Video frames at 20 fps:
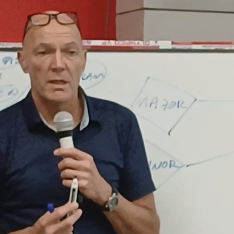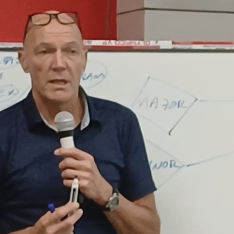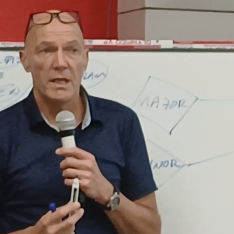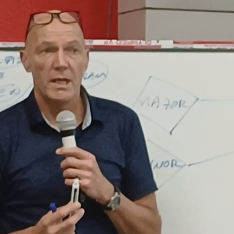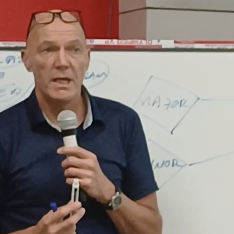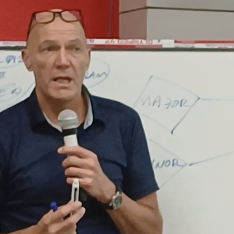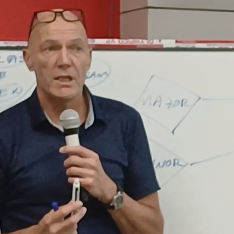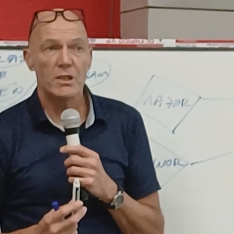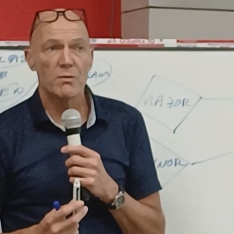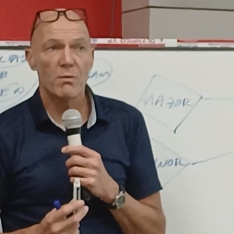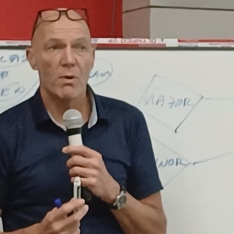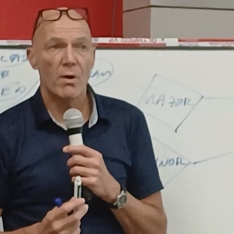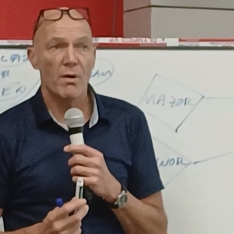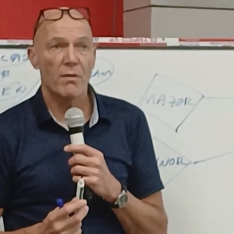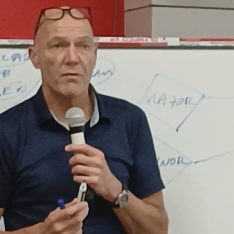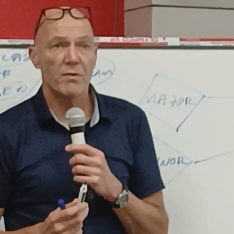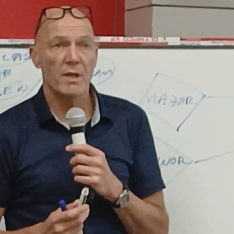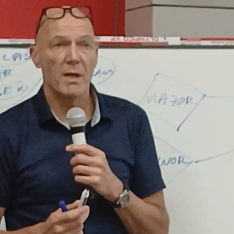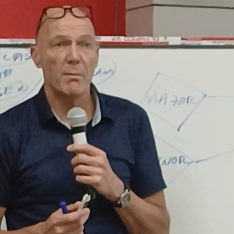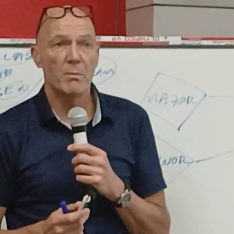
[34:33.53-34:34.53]
Each one
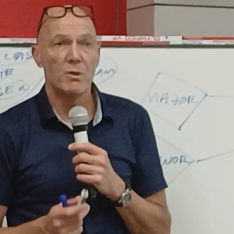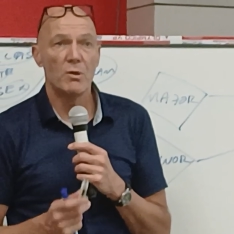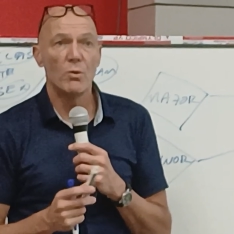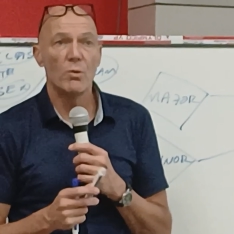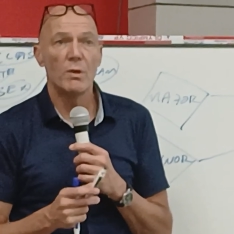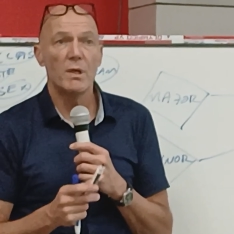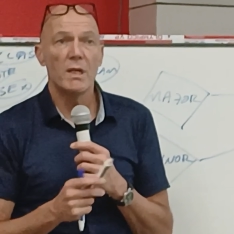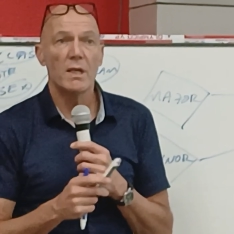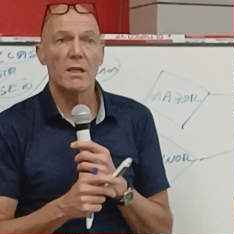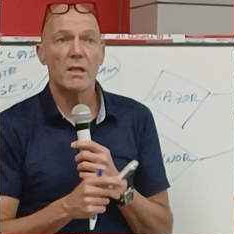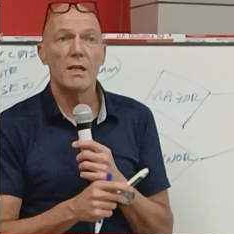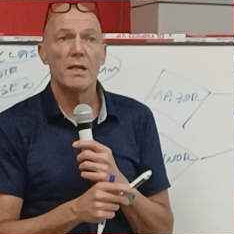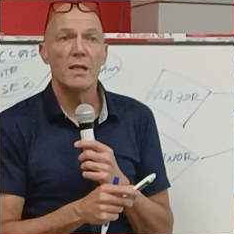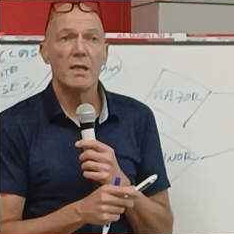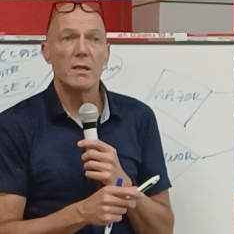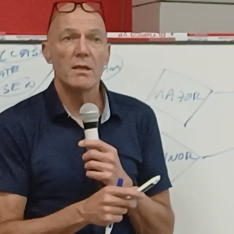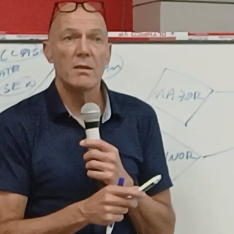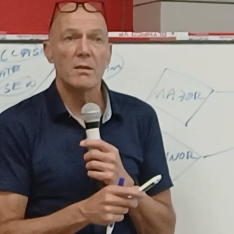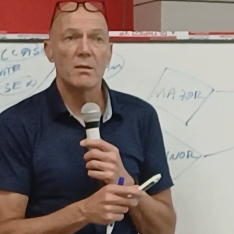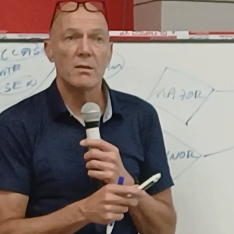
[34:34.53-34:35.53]
of them
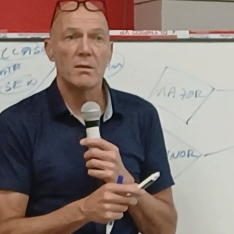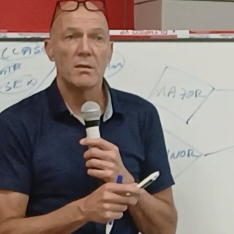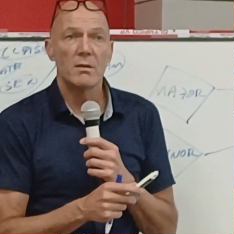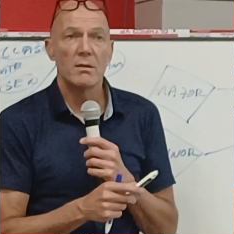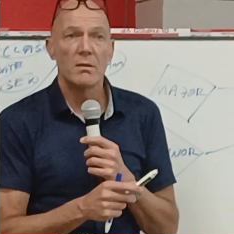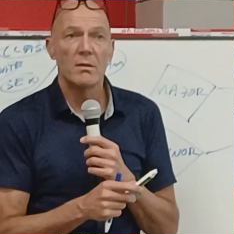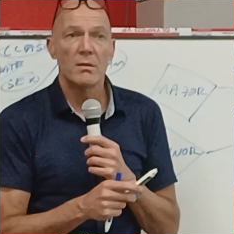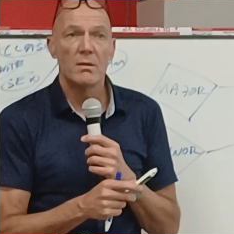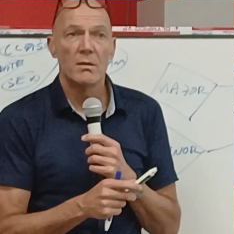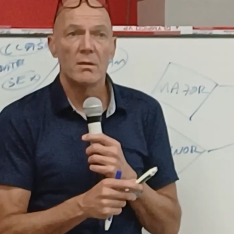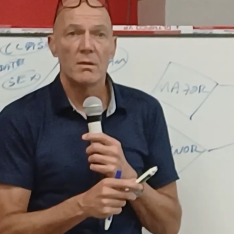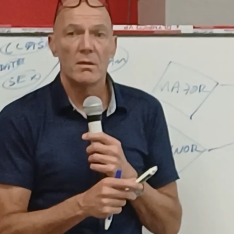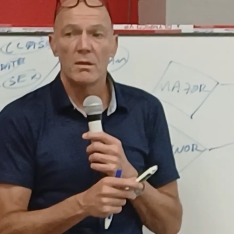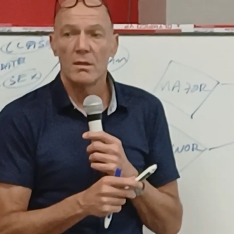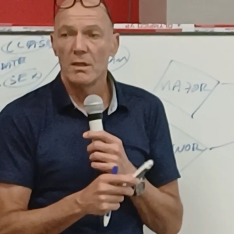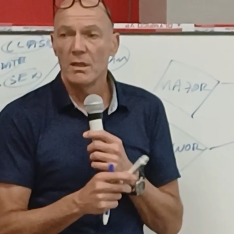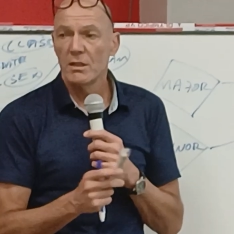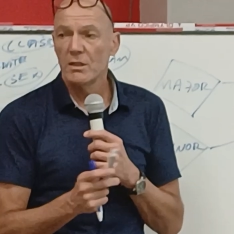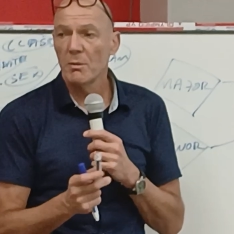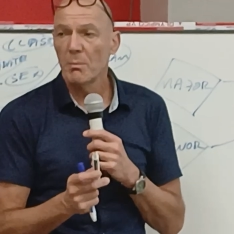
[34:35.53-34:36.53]
uniquely
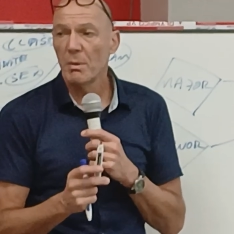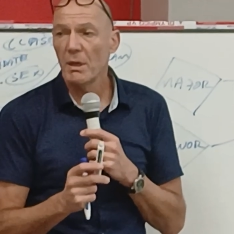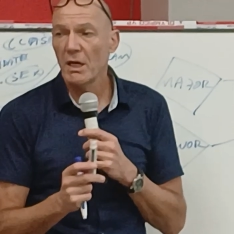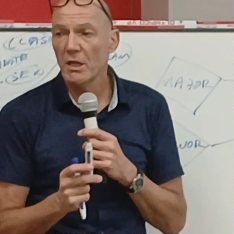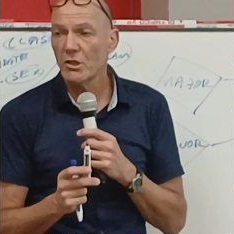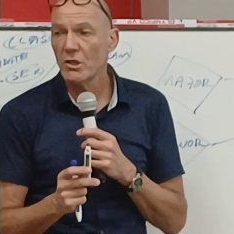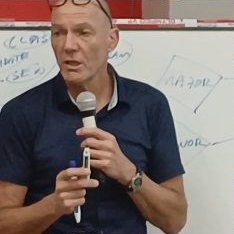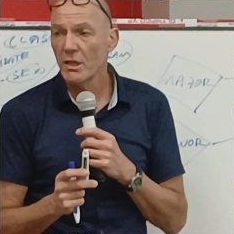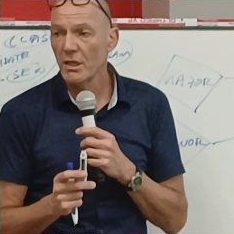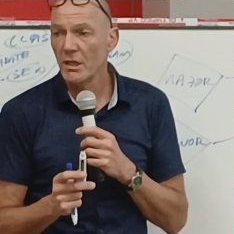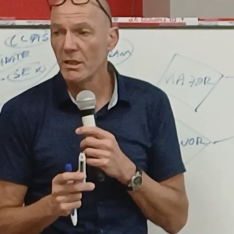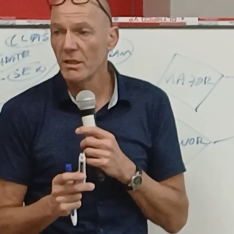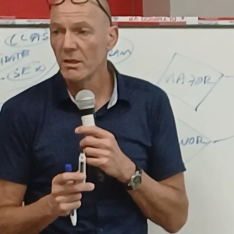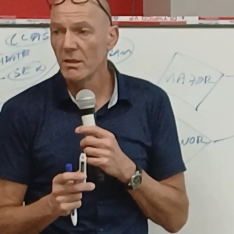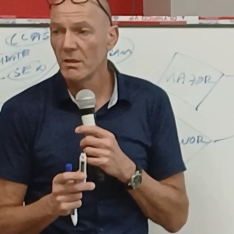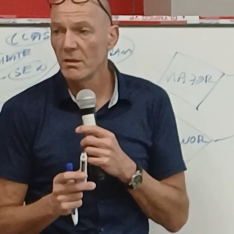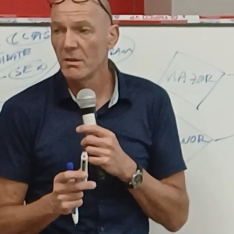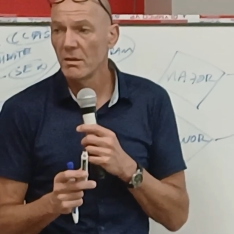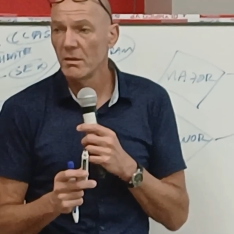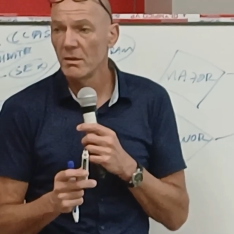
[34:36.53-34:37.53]
is a partial key
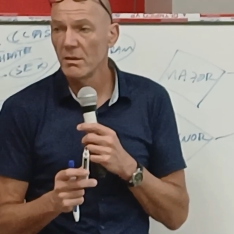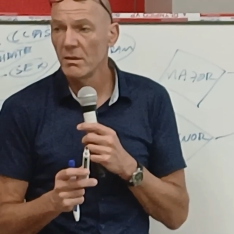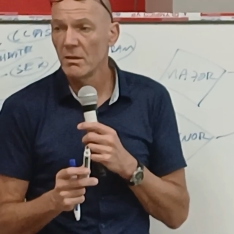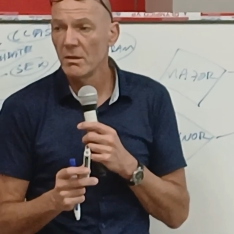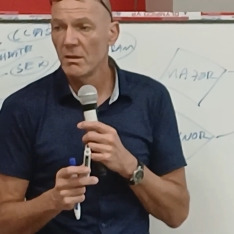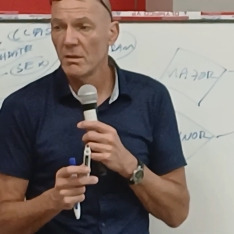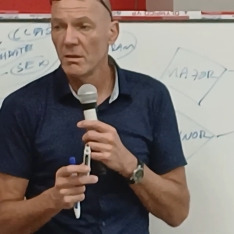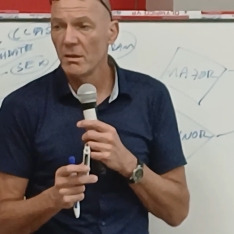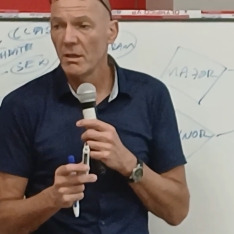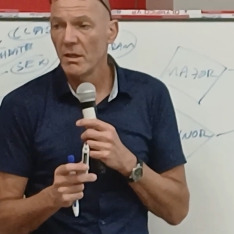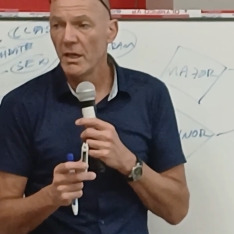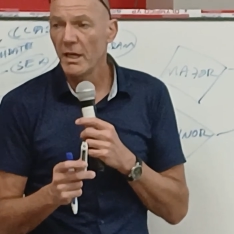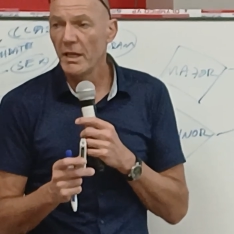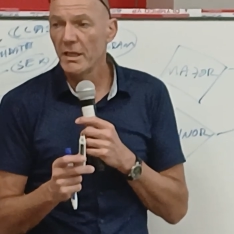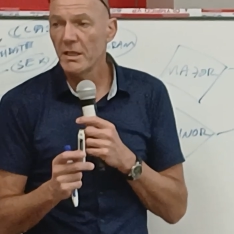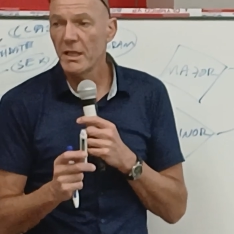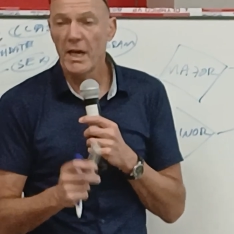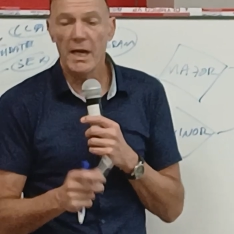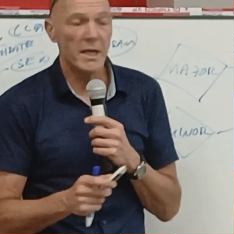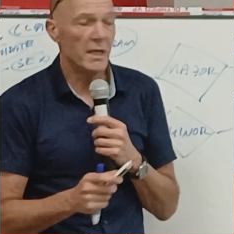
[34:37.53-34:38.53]

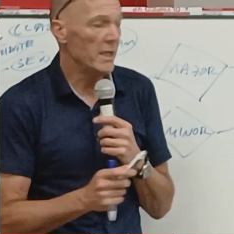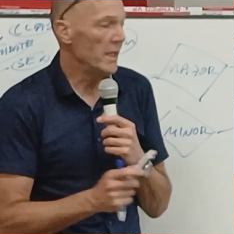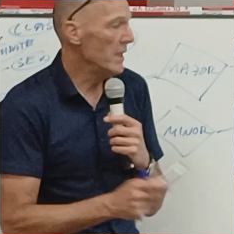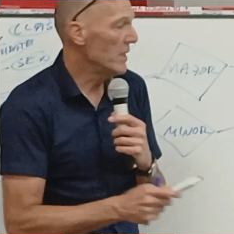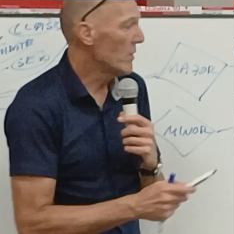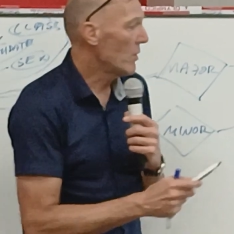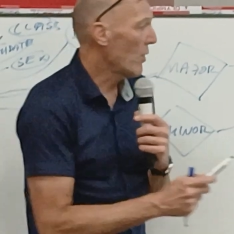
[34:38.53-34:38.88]
and can, in